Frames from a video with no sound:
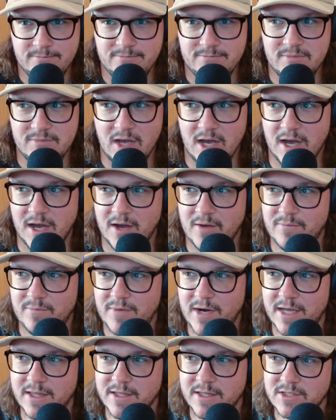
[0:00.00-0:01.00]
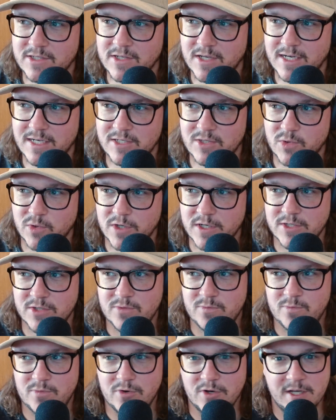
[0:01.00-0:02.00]
Buy the Slice was
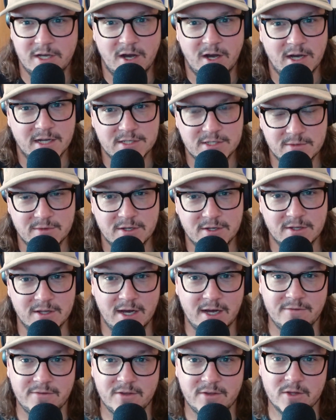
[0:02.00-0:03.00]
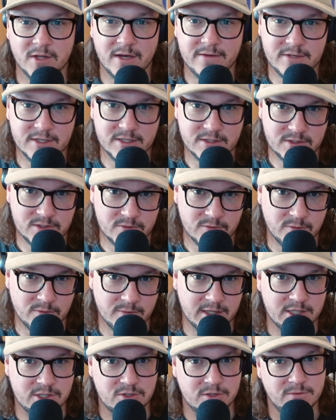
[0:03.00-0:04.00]
pretty awesome, and a lot of you loved it, so we'll
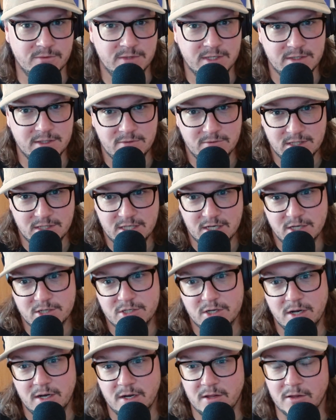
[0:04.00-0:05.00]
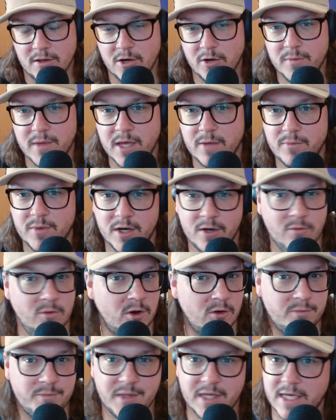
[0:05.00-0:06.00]
make sure we touch on it a little bit, but it
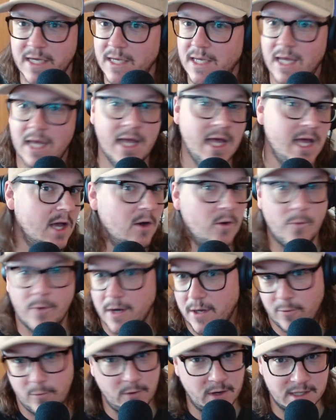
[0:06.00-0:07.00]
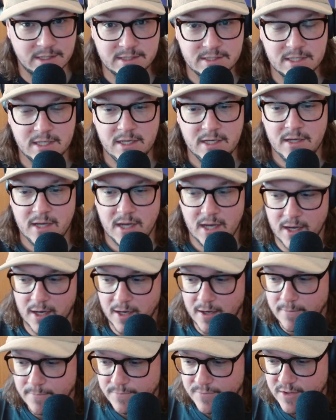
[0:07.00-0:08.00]
won't be what it was.
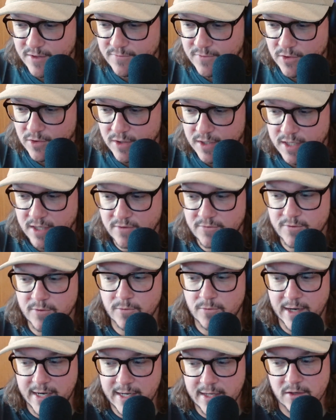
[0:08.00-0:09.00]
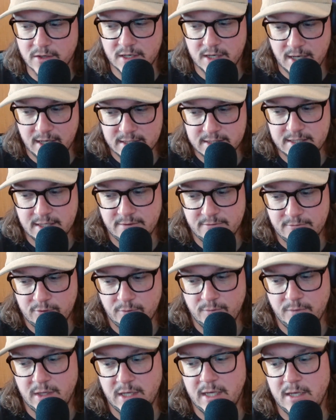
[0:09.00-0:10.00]
If you're looking for regular content
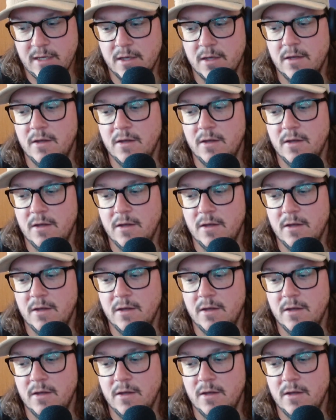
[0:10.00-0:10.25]
from me,